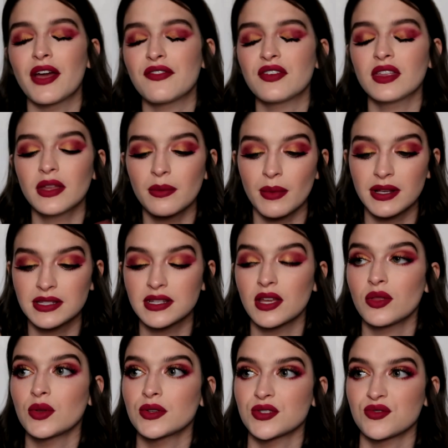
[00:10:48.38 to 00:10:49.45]
I feel like my
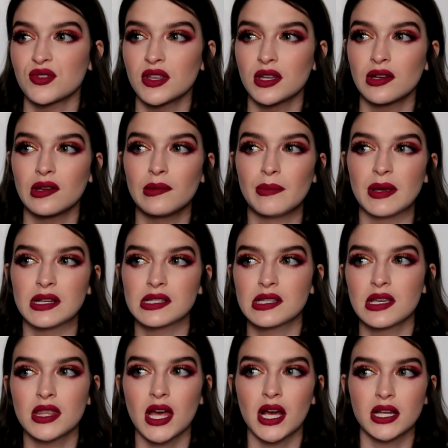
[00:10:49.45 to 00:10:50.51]
skin looks really good
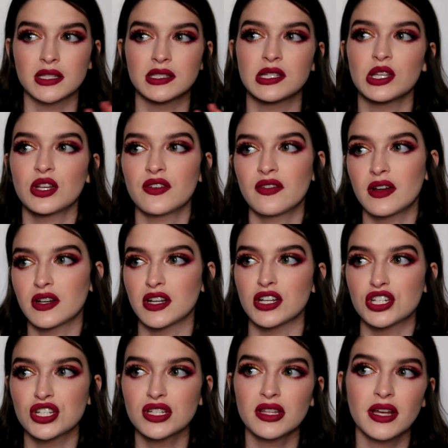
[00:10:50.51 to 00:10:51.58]
mixing that concealer and
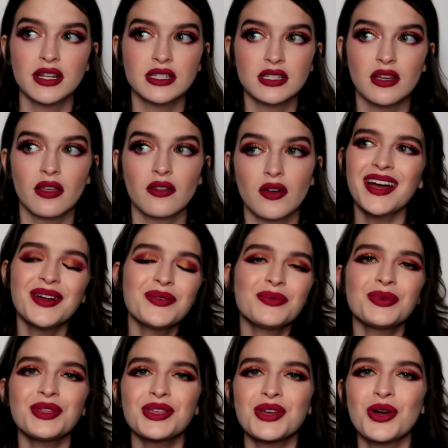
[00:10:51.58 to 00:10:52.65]
foundation like together. I
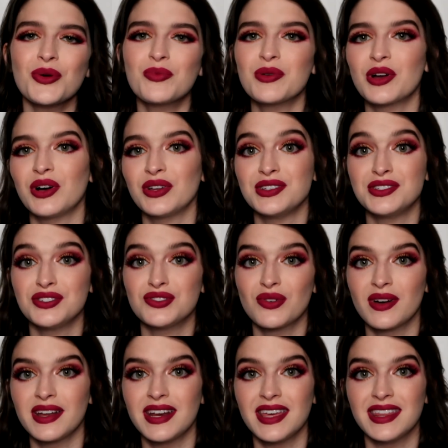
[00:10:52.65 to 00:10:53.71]
really hope y'all
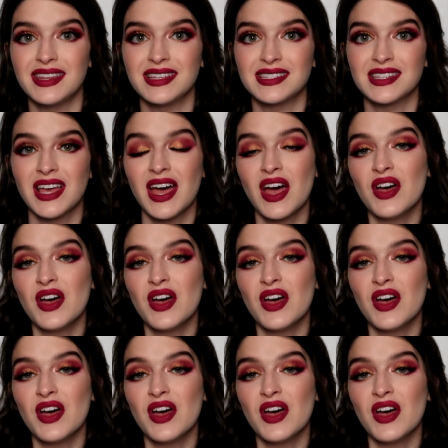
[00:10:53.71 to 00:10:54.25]
enjoyed this